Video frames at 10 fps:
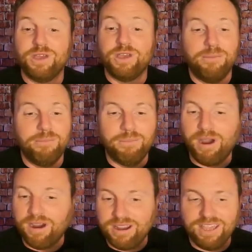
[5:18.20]

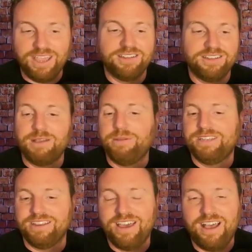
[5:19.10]
marketing. I'll talk about
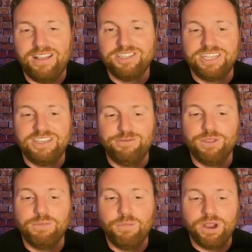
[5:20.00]
technology for
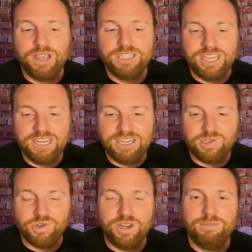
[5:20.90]
the mortgage
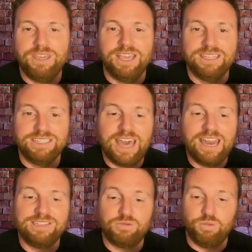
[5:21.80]
industry because that
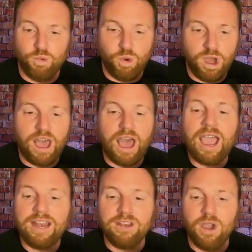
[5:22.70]
is what
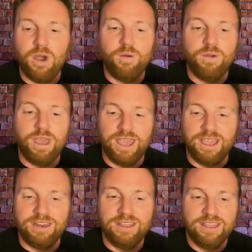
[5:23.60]
I know
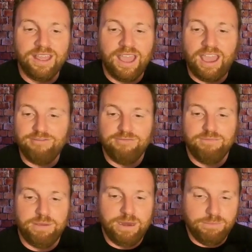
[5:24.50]
and have
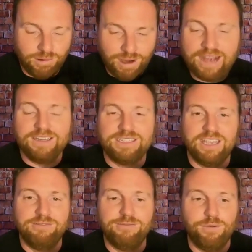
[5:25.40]
been
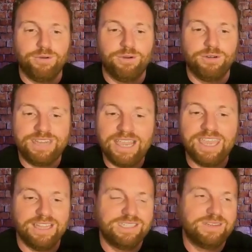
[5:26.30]
practicing for decades.